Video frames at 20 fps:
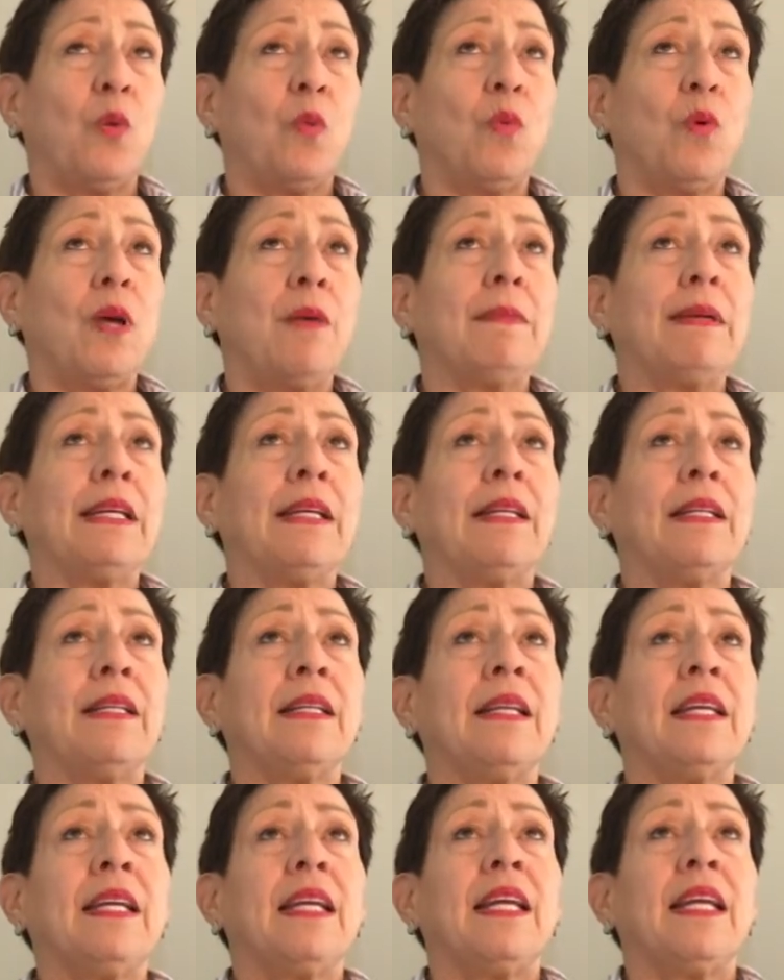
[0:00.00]

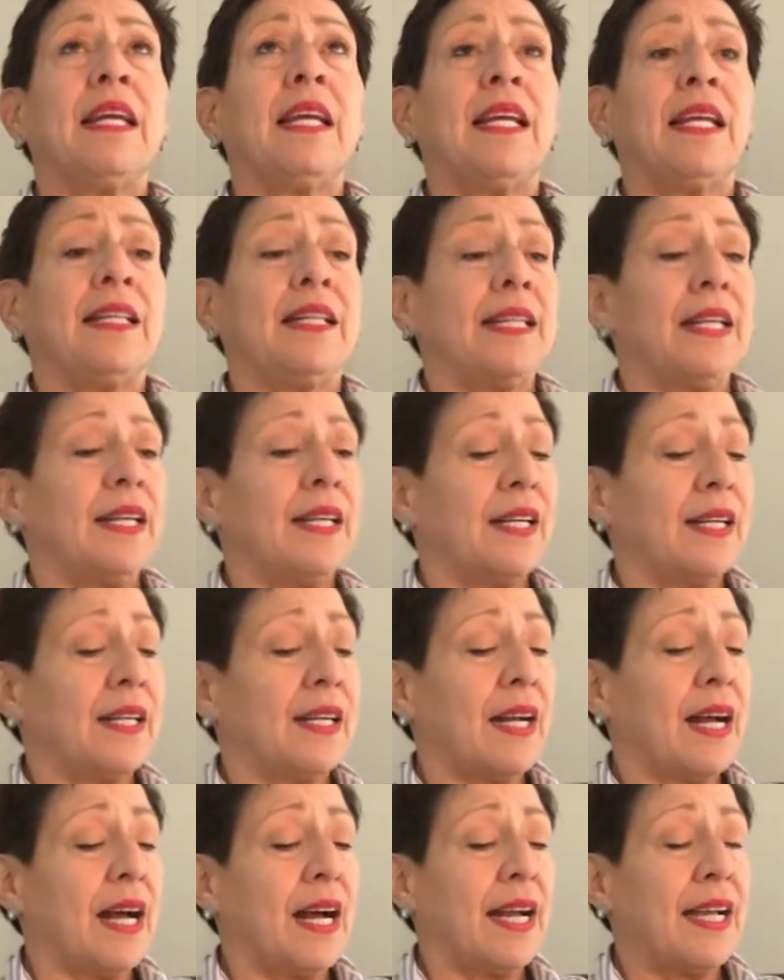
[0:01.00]
women in
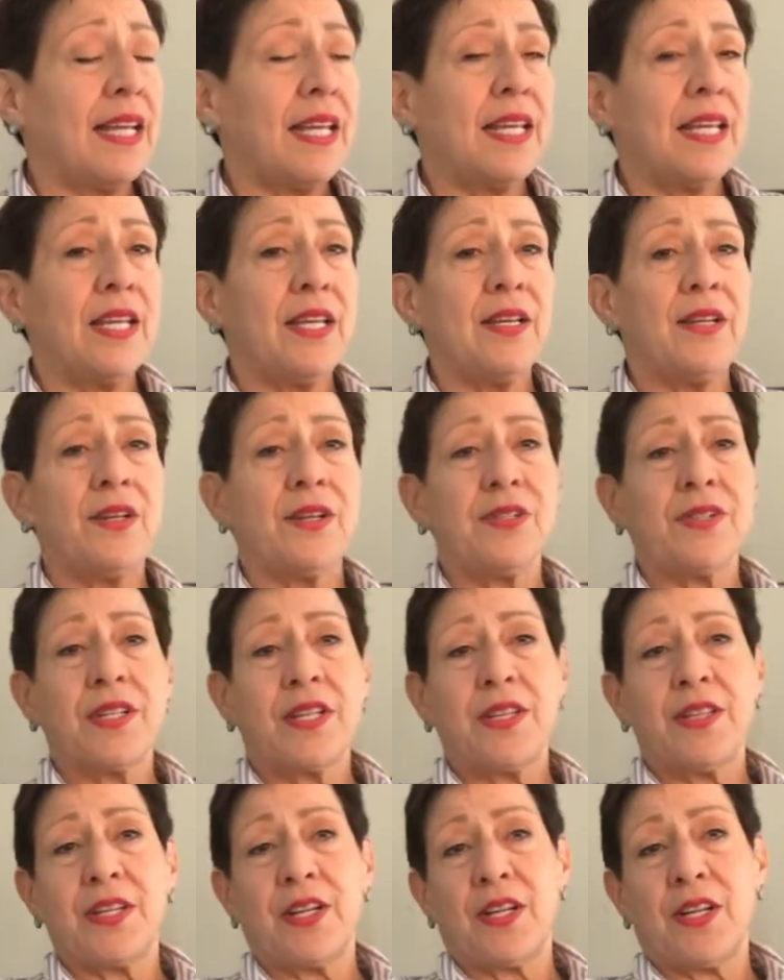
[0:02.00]
their high heels,
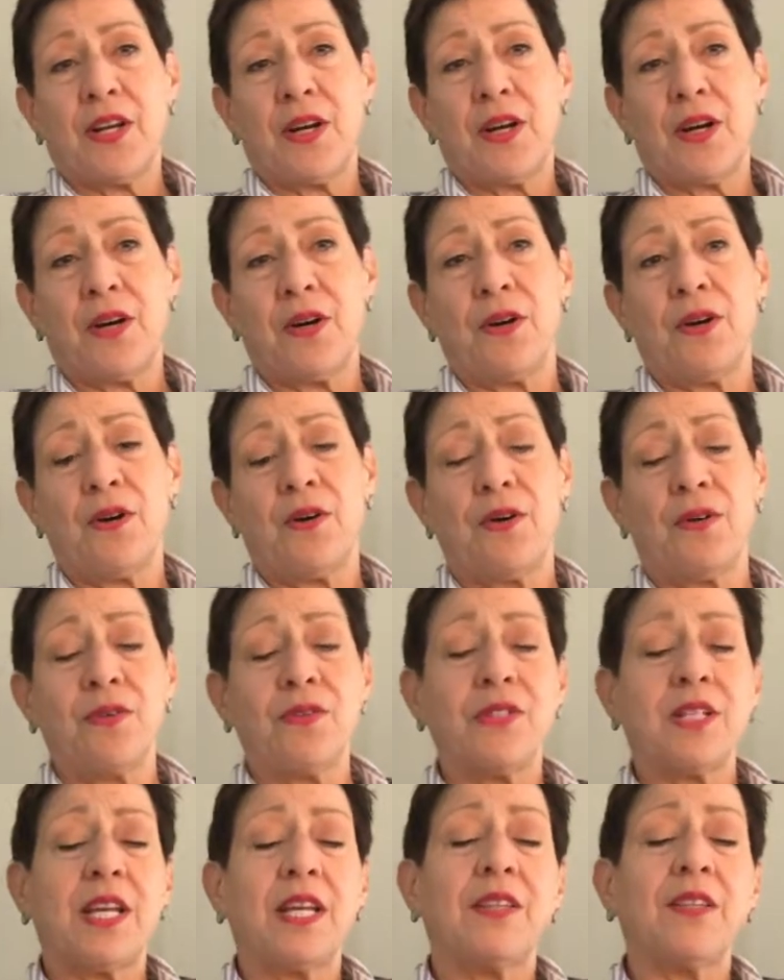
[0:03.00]
in their
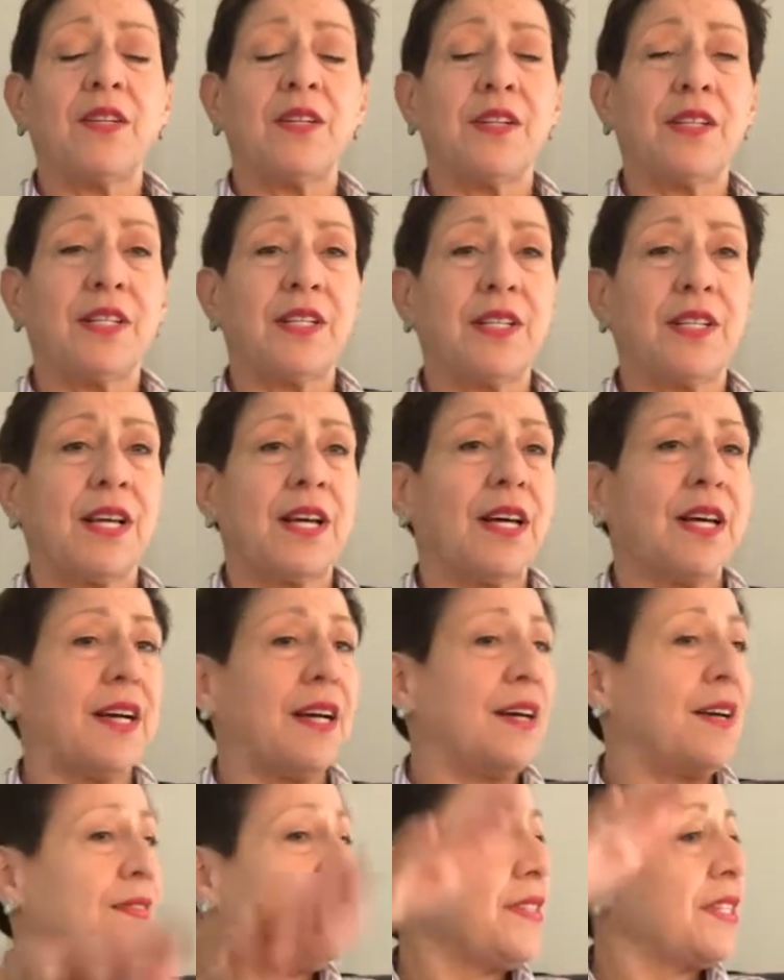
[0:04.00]
hose, in their
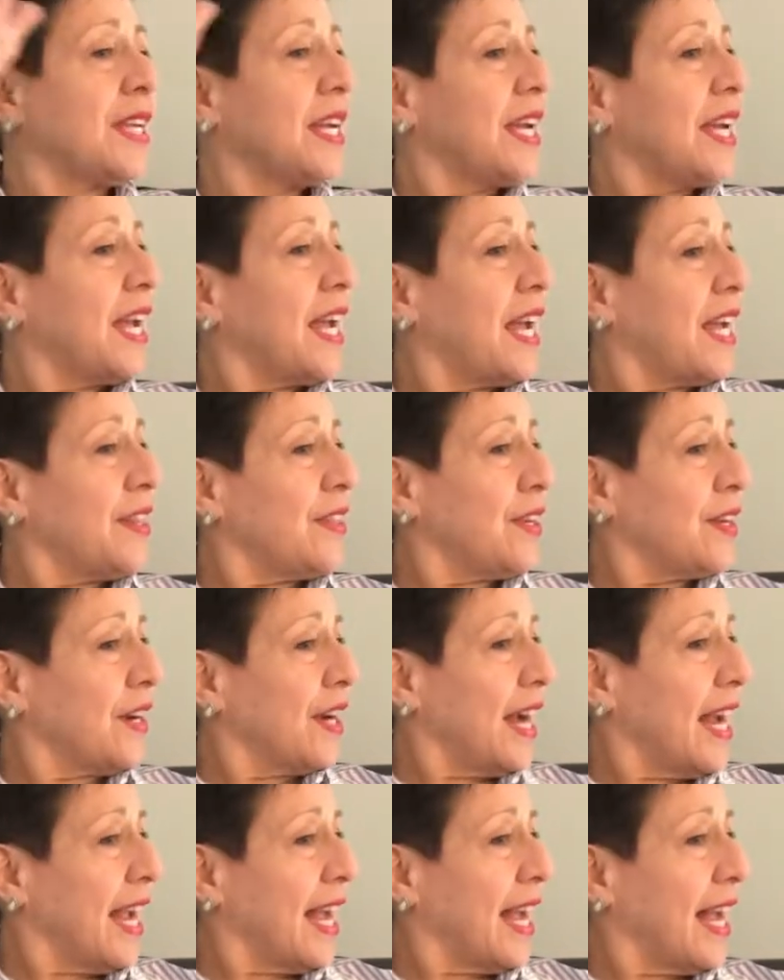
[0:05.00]
gloves, in their
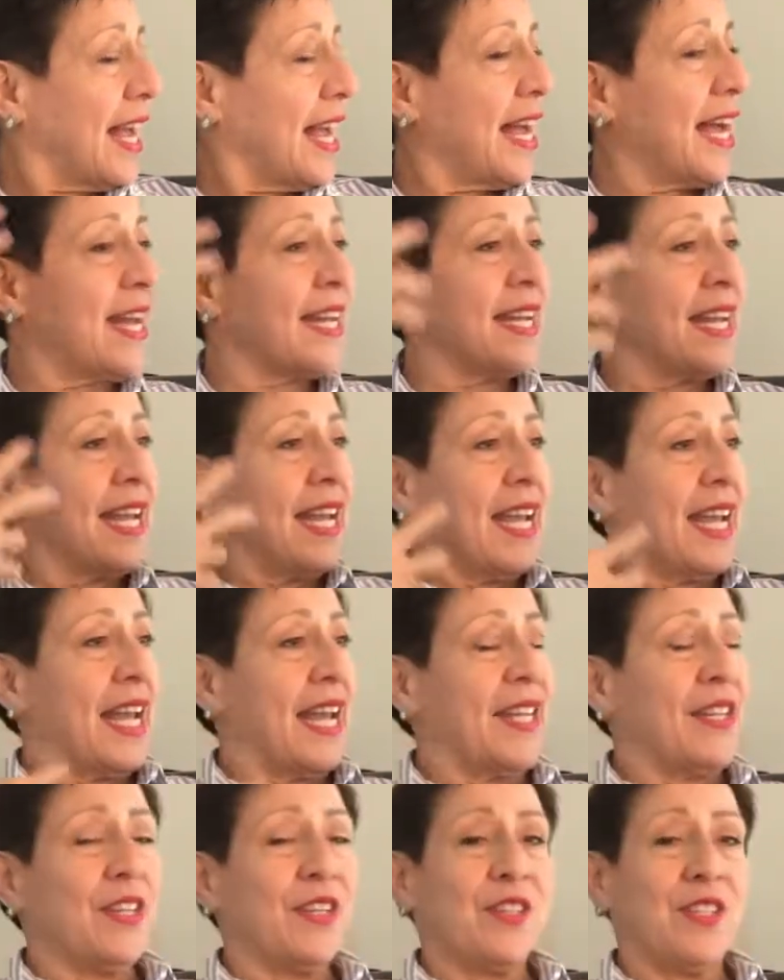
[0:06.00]
hat,
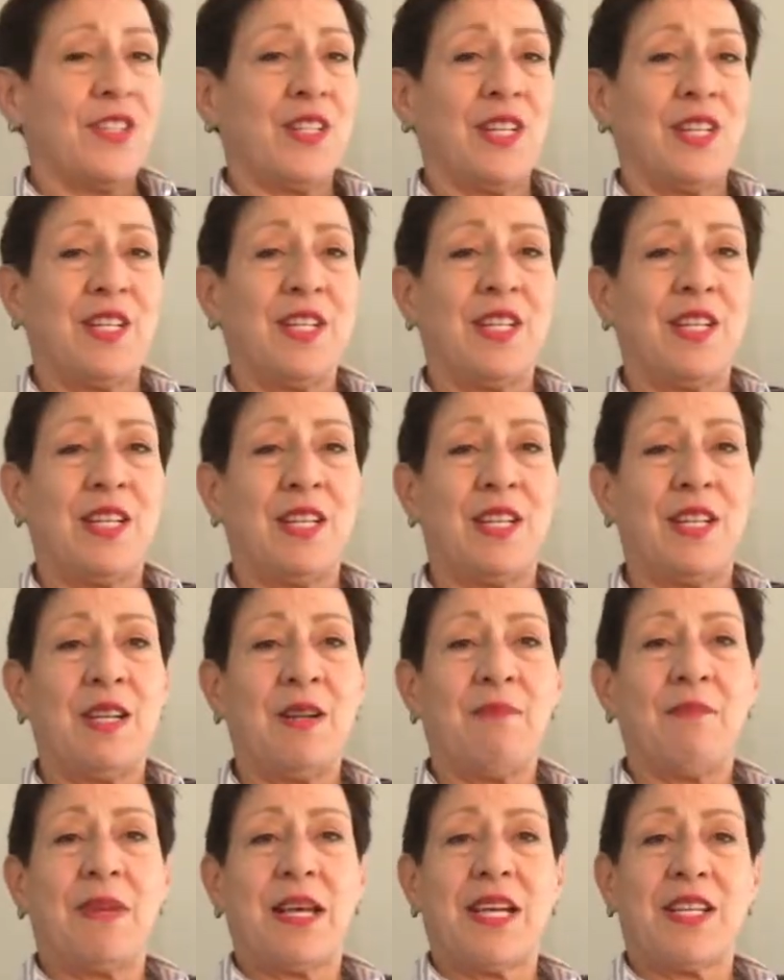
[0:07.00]
and their Sunday
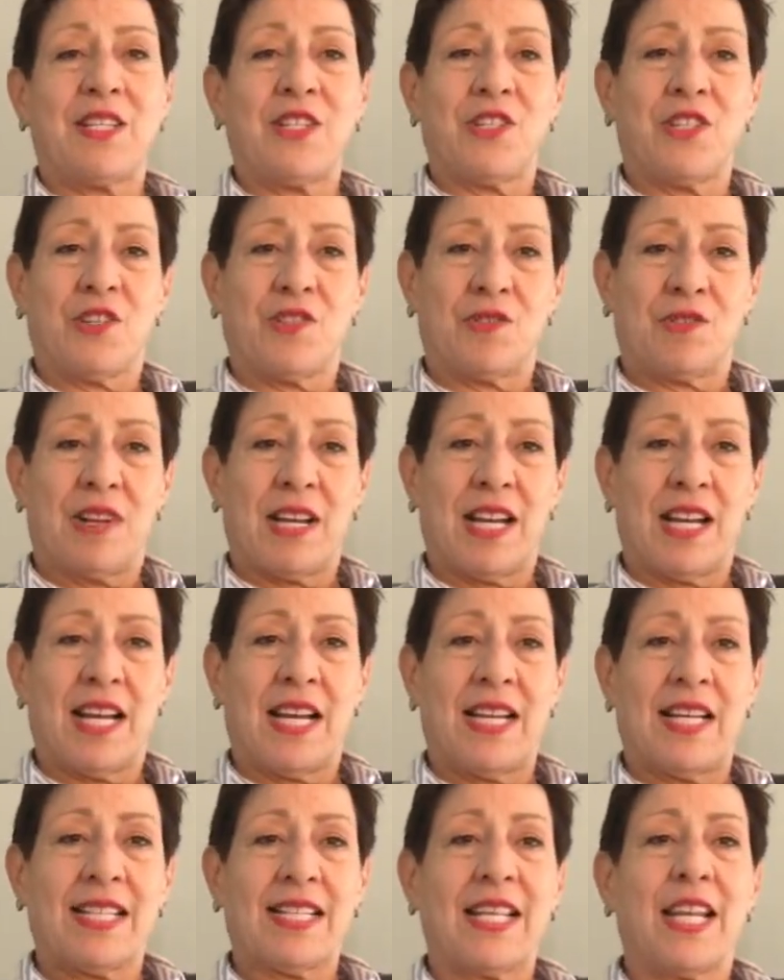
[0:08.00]
best
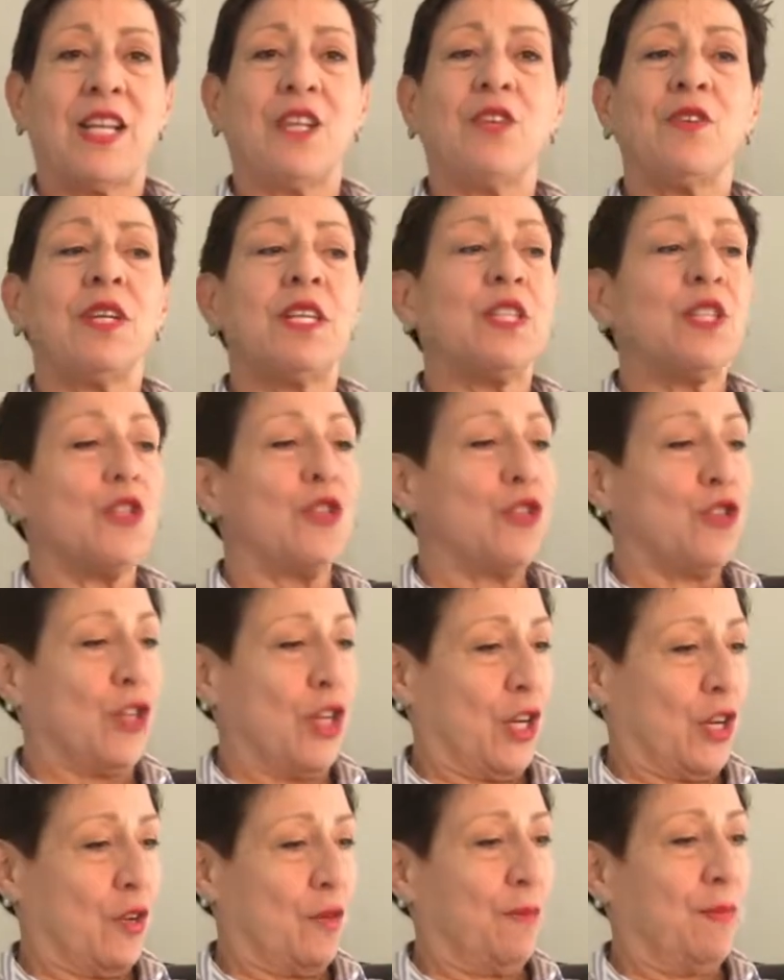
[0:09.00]
dress, and you get the
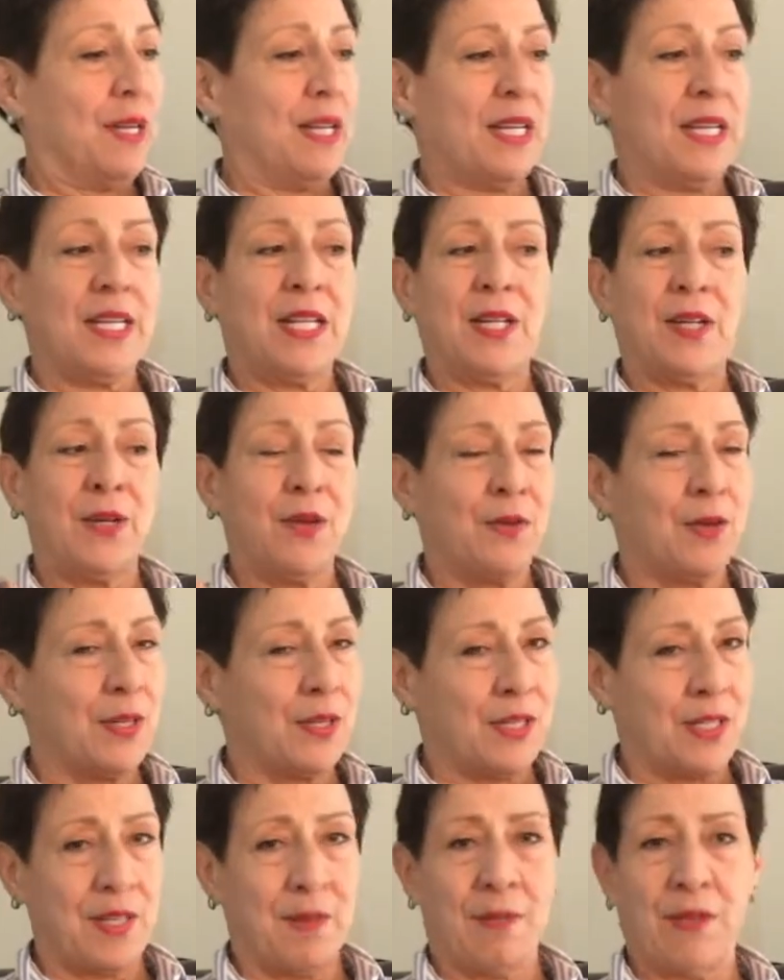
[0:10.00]
gentlemen who are
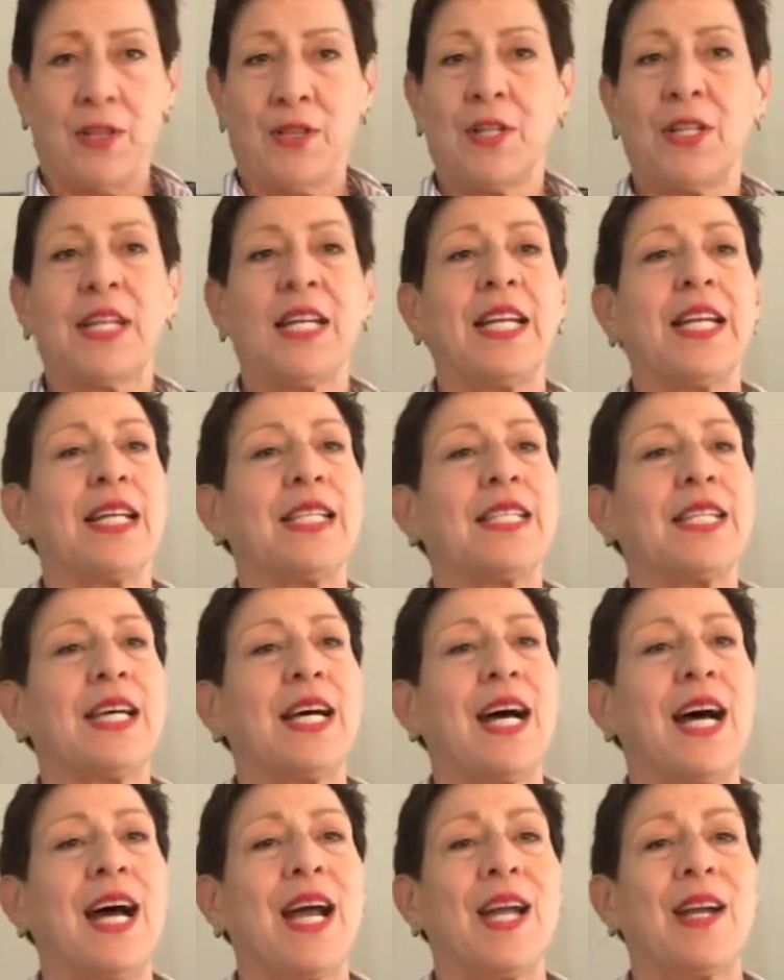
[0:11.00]
similarly
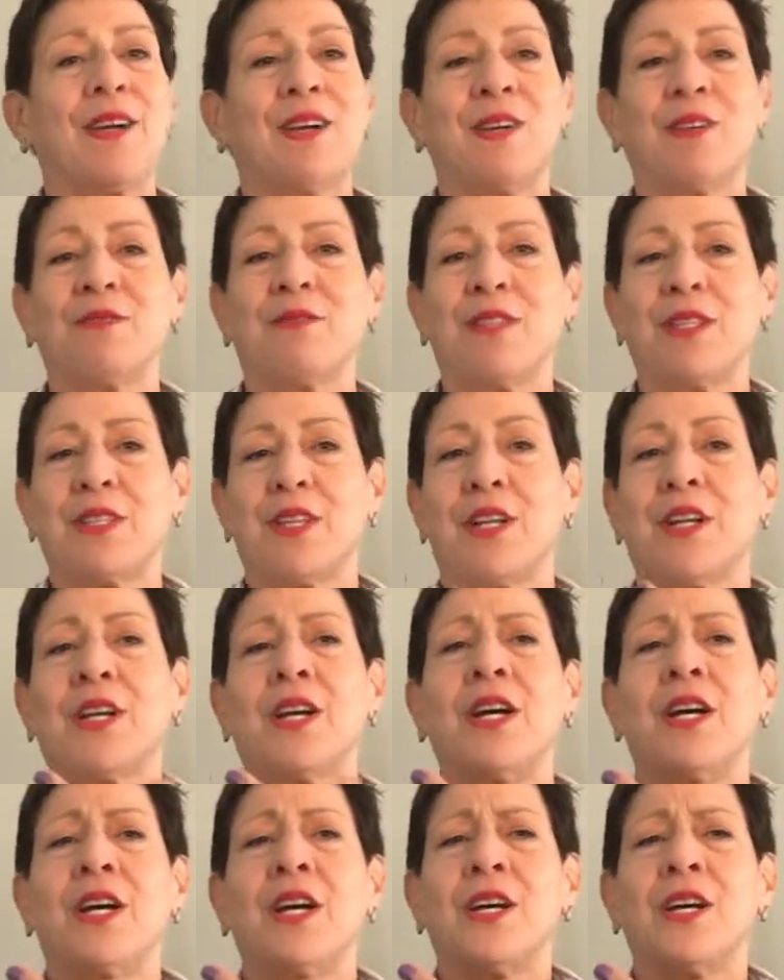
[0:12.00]
attired with their